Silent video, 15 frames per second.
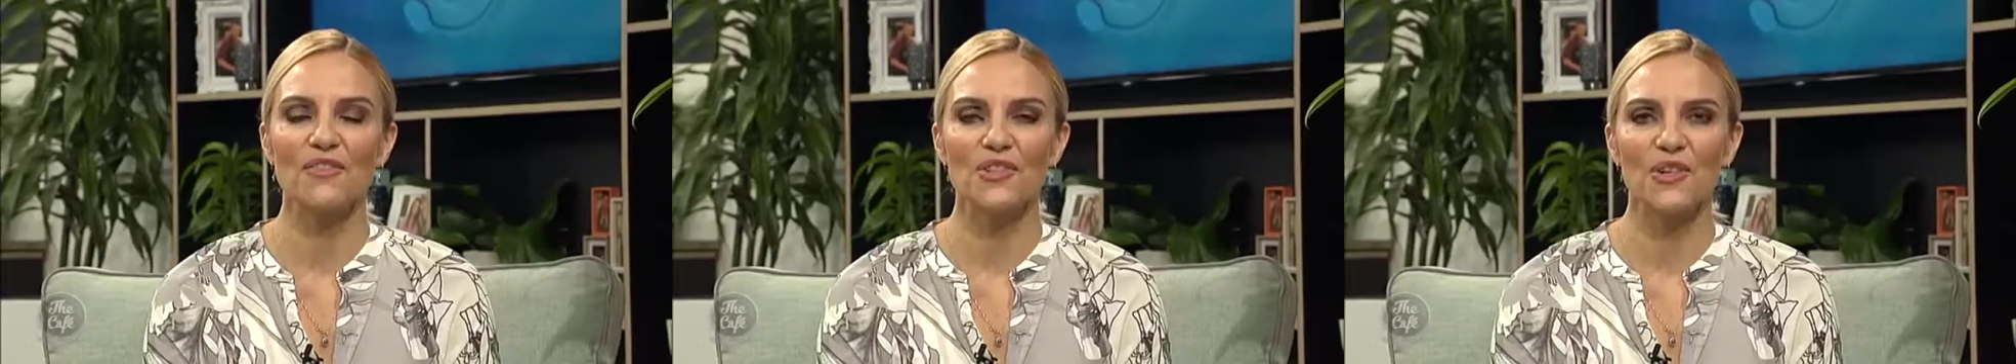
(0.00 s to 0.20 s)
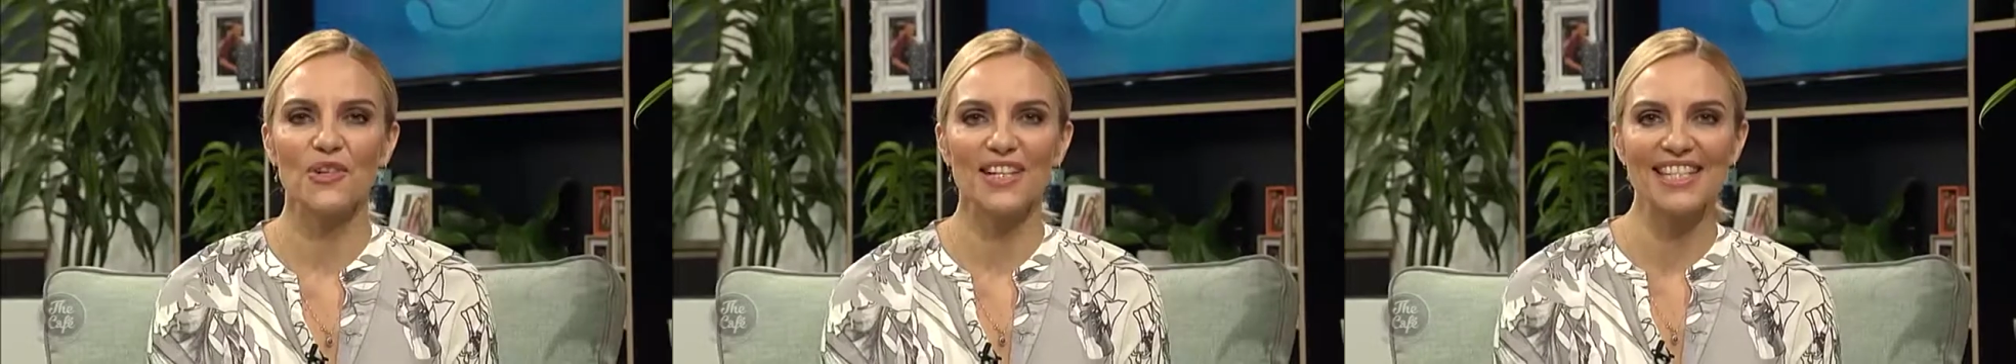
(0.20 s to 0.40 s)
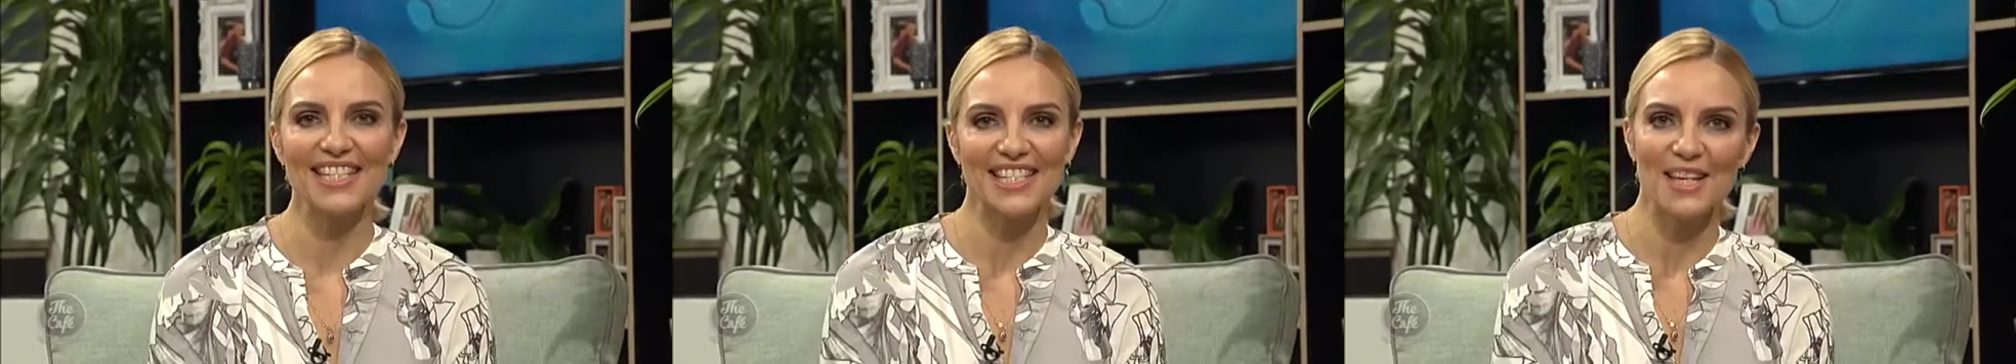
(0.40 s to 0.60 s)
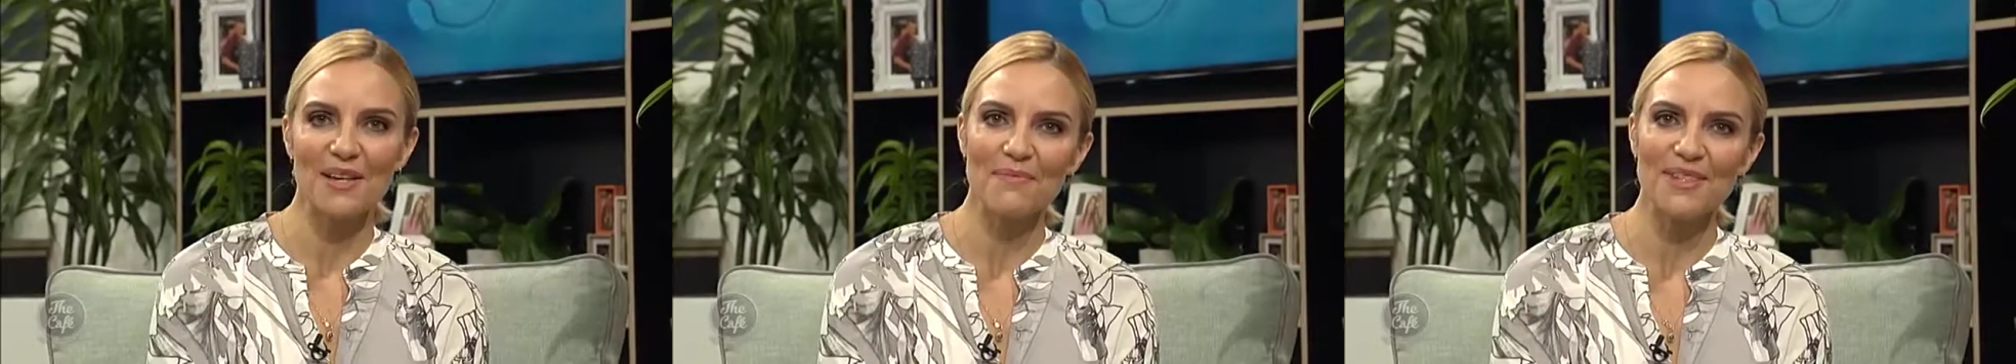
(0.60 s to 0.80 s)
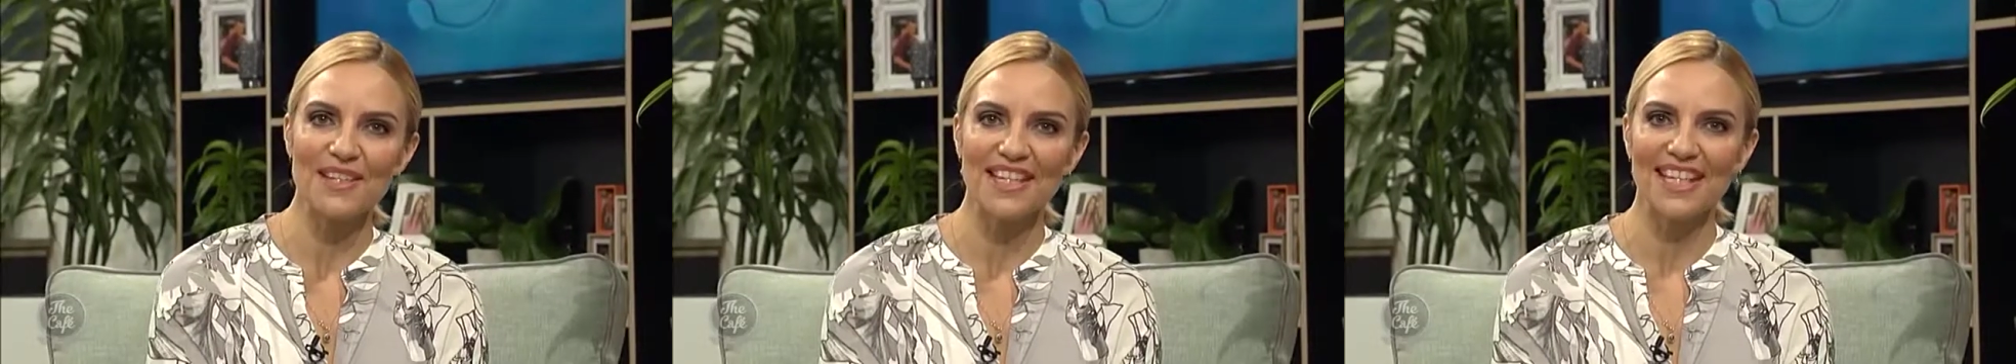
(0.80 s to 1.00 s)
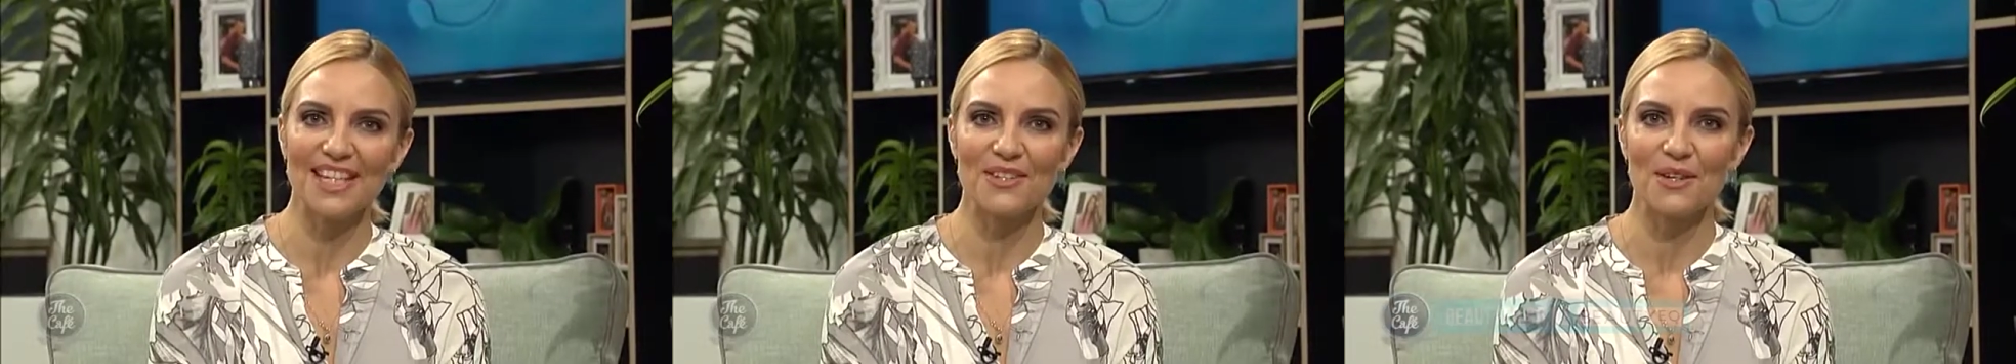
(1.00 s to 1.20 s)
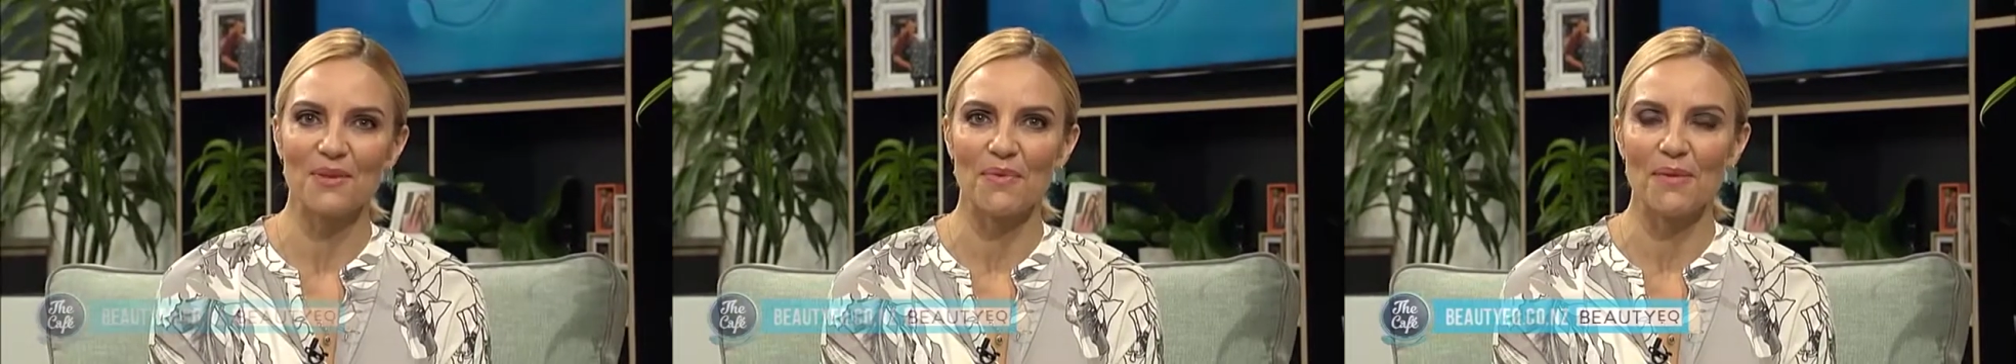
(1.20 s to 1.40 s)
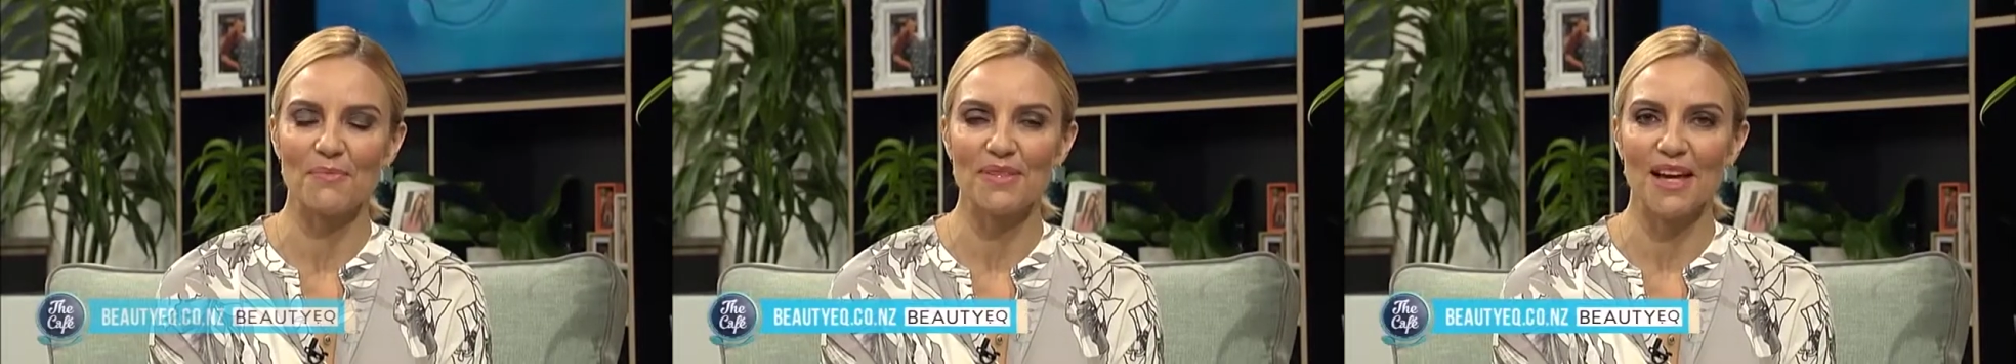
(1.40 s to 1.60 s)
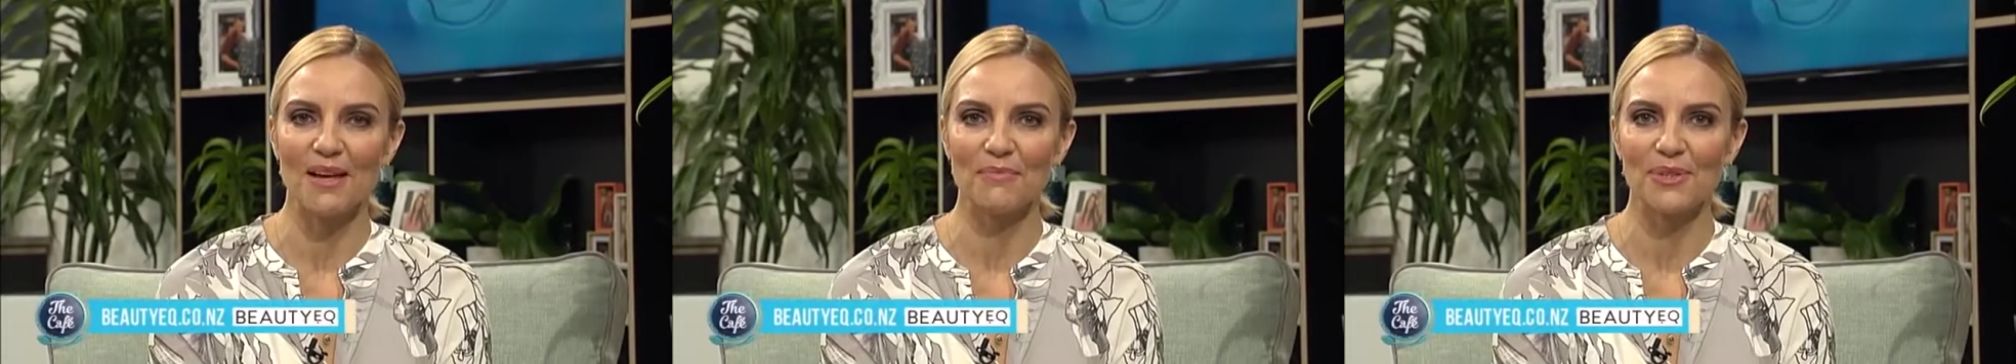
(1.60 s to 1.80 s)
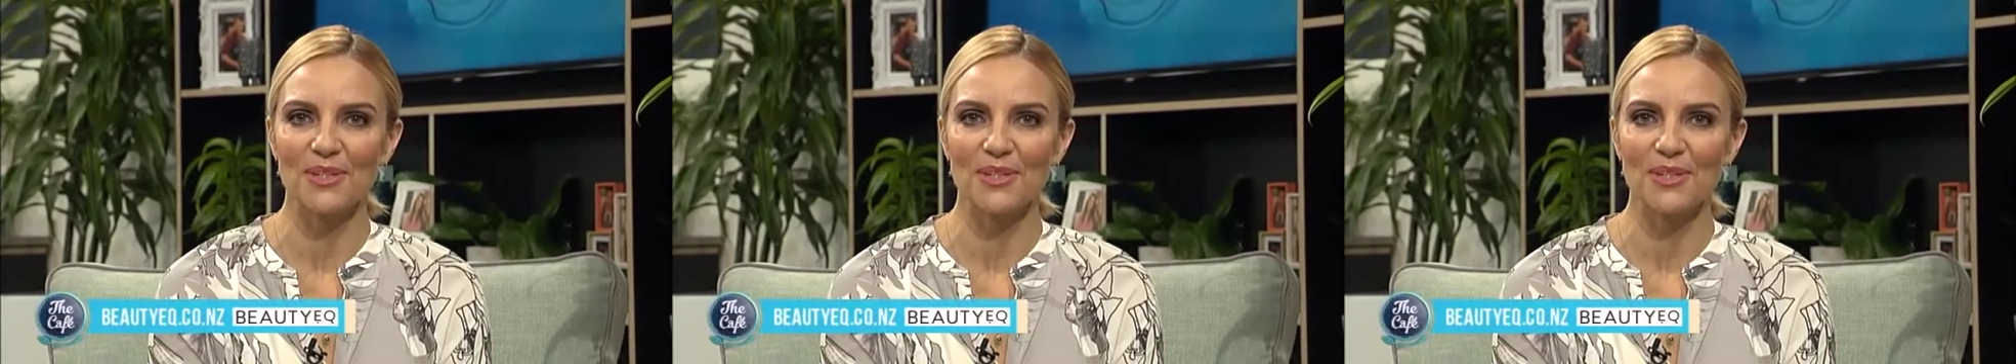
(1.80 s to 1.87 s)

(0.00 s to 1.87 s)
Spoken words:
of Trudi's tips, you can head to her website,